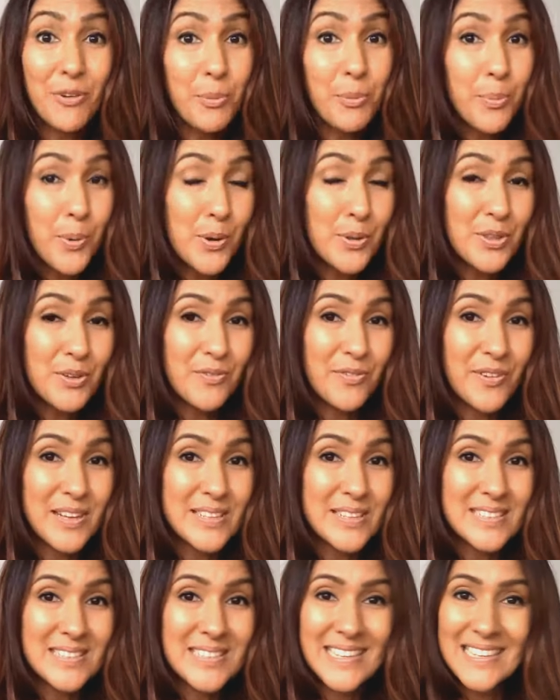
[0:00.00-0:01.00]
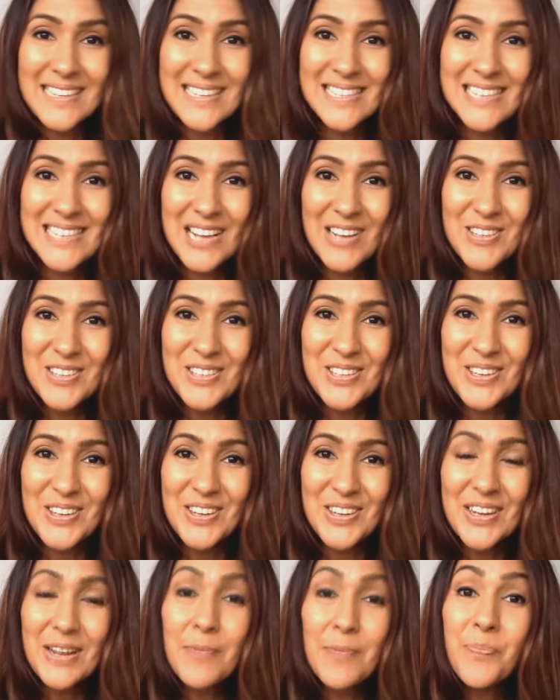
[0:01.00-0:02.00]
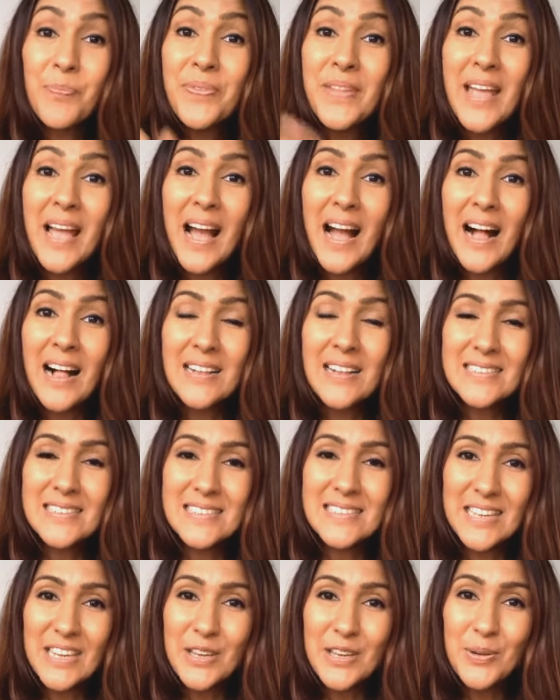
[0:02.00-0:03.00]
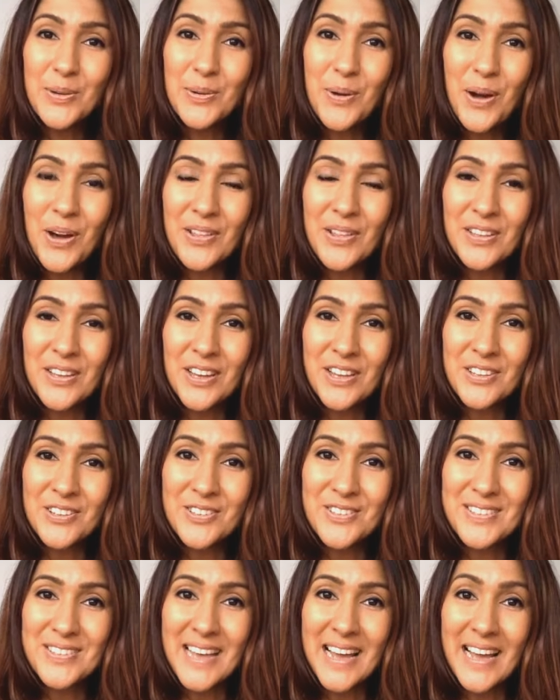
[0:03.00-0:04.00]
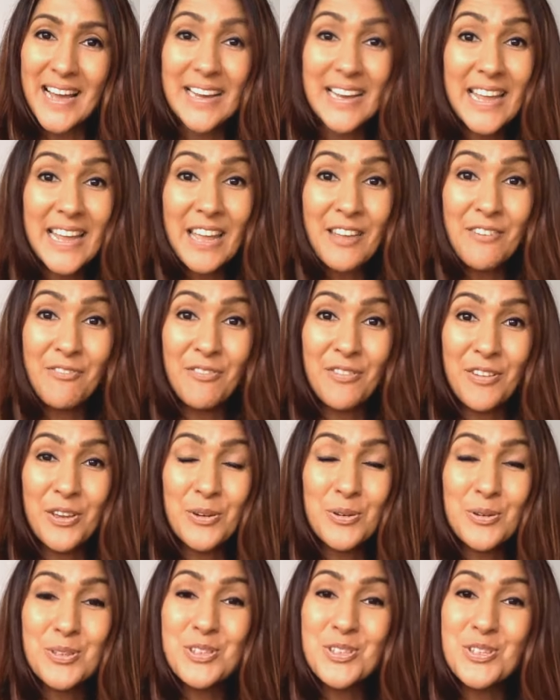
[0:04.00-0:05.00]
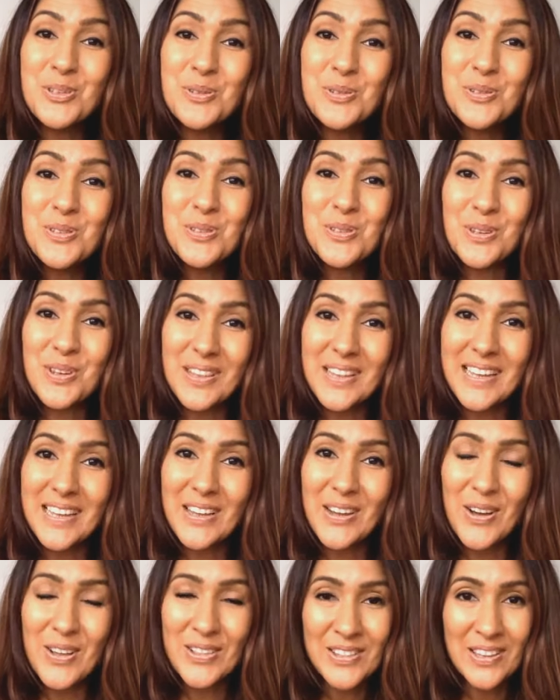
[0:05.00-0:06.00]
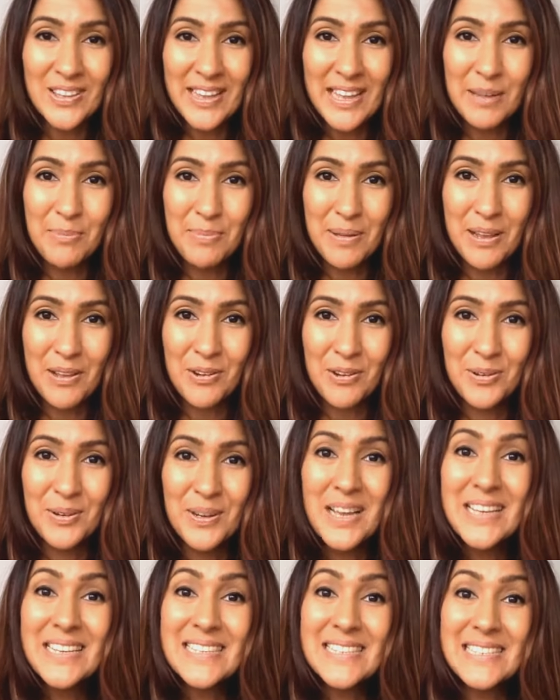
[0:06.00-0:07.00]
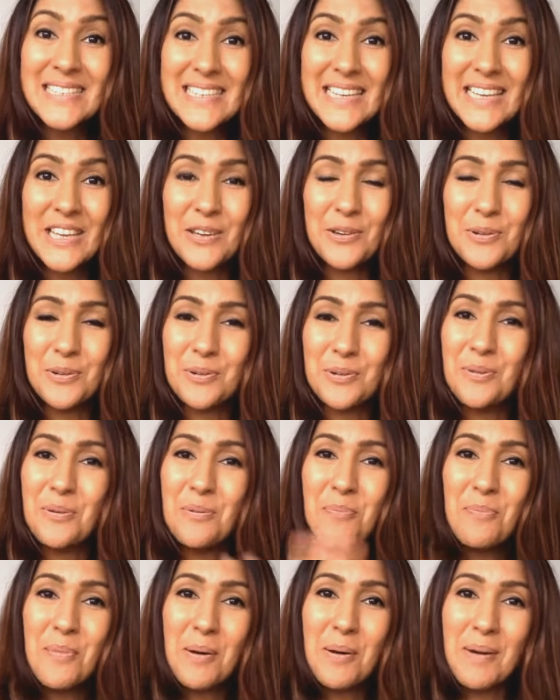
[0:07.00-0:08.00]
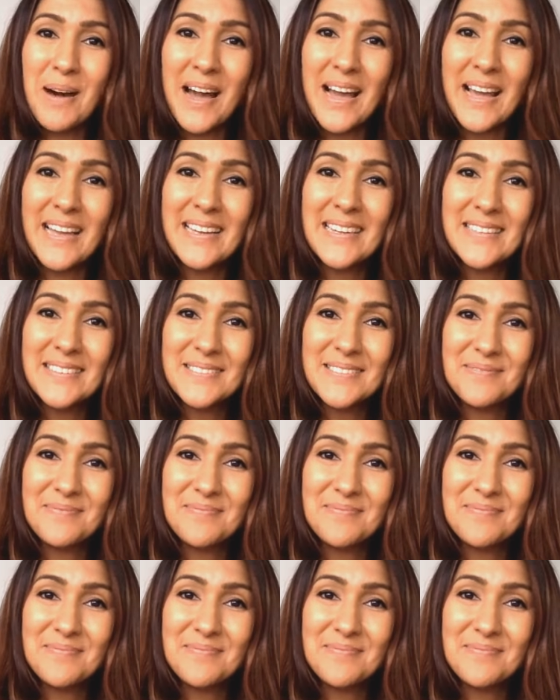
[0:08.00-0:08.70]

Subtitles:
for both of us. Sounds good? I'll see you on the other side if you choose to click on the link below. See you. Bye-bye.